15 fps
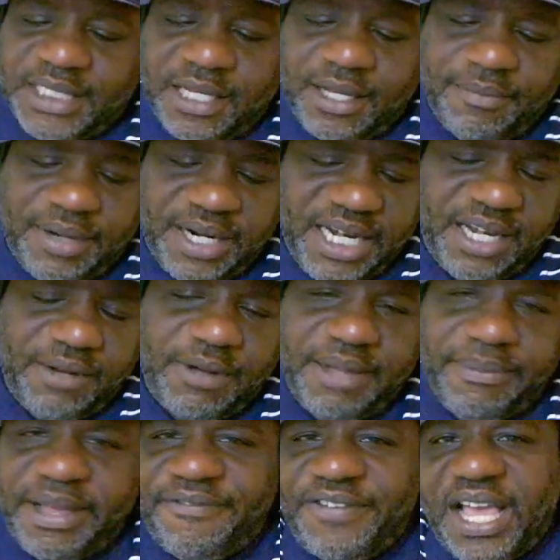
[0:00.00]
But anyway,
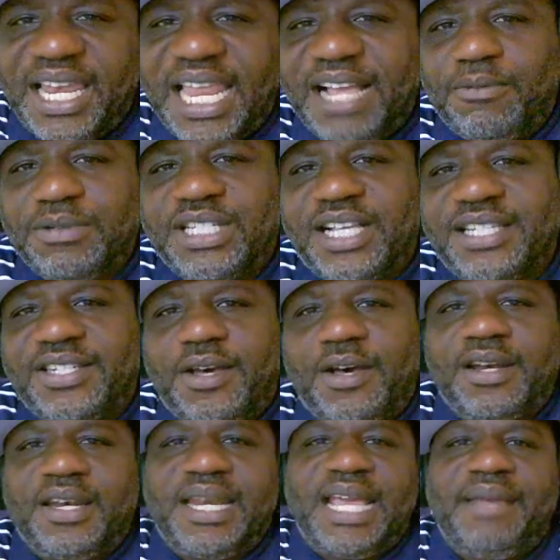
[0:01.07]
man, if y'all like what y'all saw
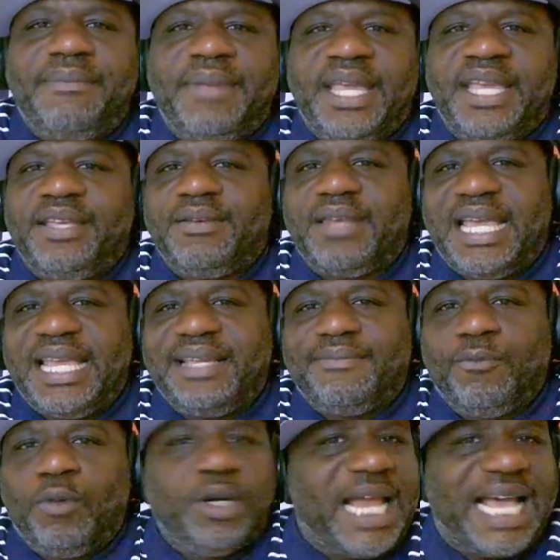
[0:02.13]
tonight, man, you like,
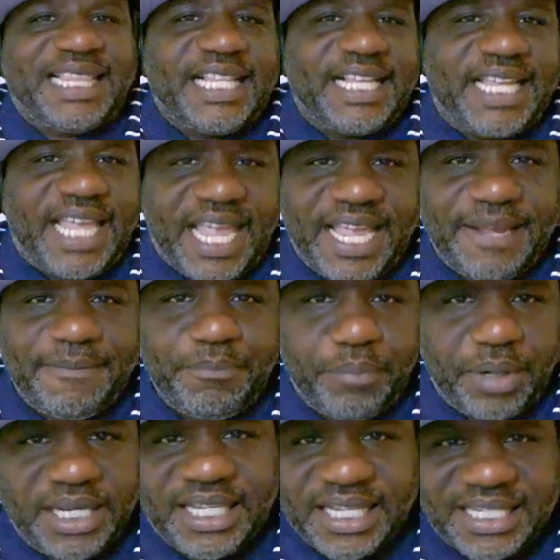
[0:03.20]
well, not the game,
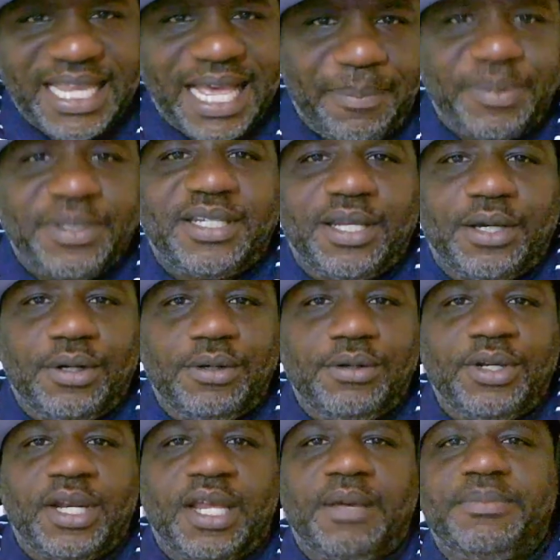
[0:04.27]
but this episode.
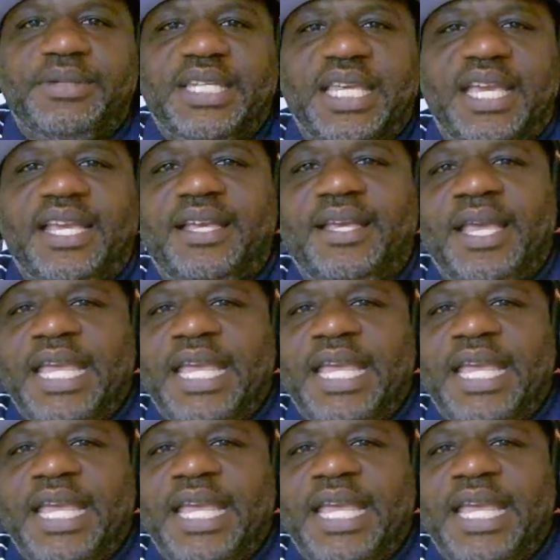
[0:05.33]
You know what I'm saying?